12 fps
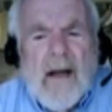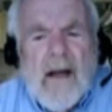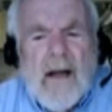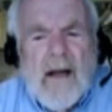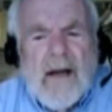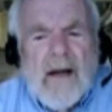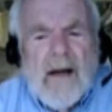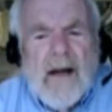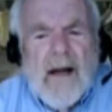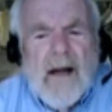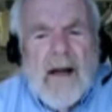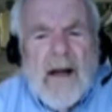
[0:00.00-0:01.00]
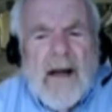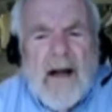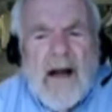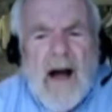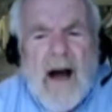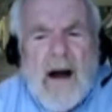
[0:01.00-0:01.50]
in
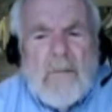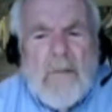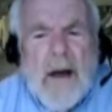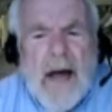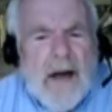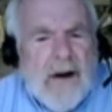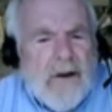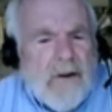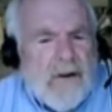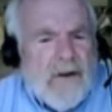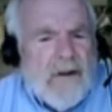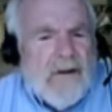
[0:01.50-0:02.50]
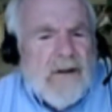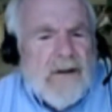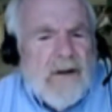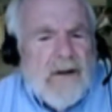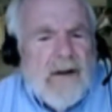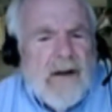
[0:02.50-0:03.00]
our
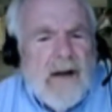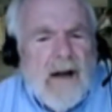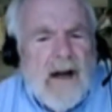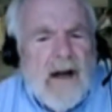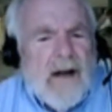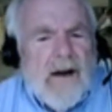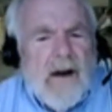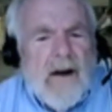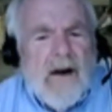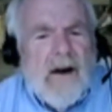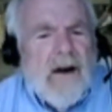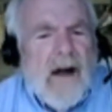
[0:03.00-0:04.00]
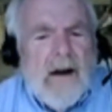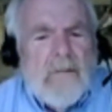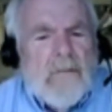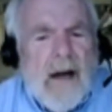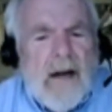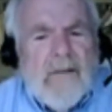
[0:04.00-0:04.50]
patterns and are not
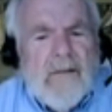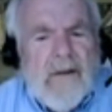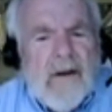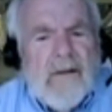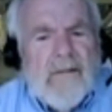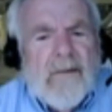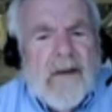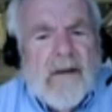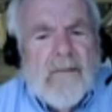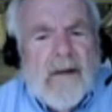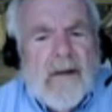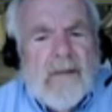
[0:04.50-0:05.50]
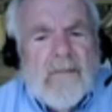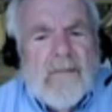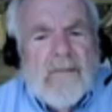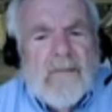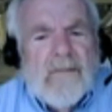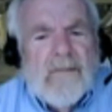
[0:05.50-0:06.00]
mindful of them.
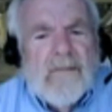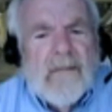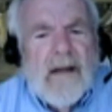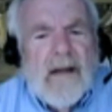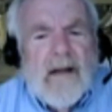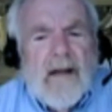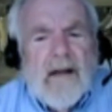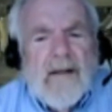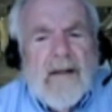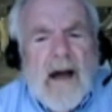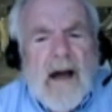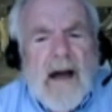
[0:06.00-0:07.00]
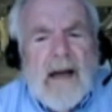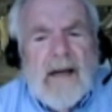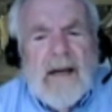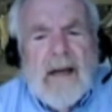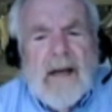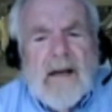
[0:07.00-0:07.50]
The
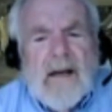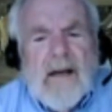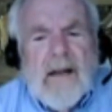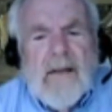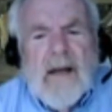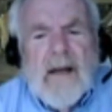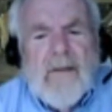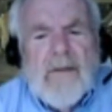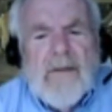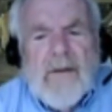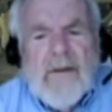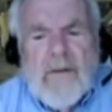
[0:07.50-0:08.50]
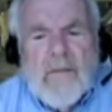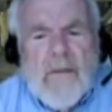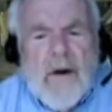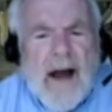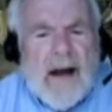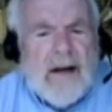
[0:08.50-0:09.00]
idea that through
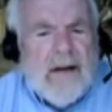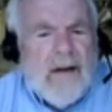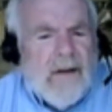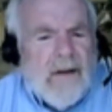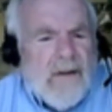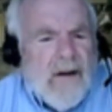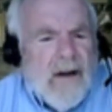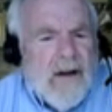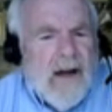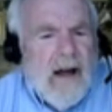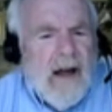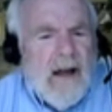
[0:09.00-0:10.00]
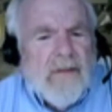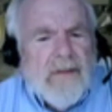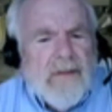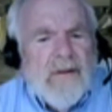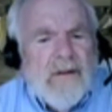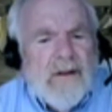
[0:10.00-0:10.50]
practice and
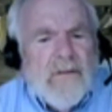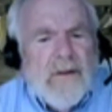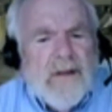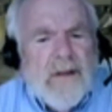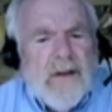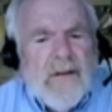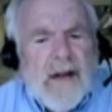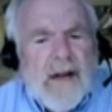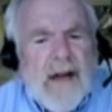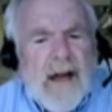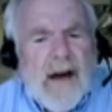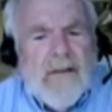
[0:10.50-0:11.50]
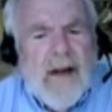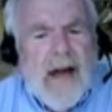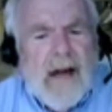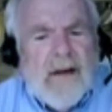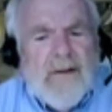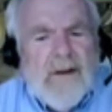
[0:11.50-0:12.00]
through specific kind of
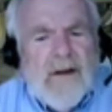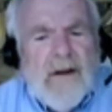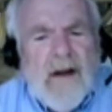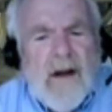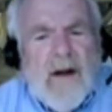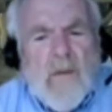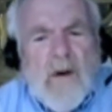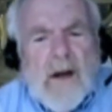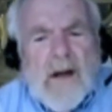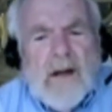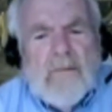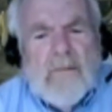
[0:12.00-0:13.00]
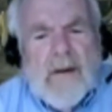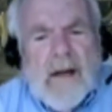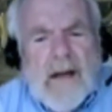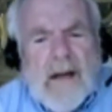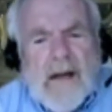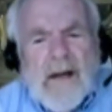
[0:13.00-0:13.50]
action, we can
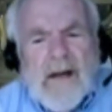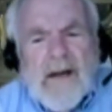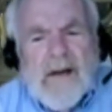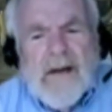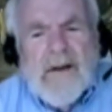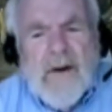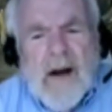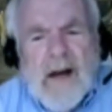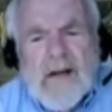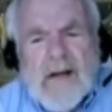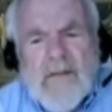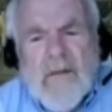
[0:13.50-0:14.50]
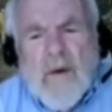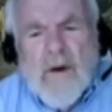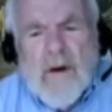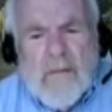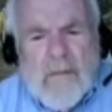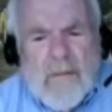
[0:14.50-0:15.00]
begin to
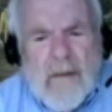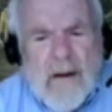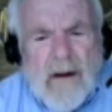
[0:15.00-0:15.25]
transform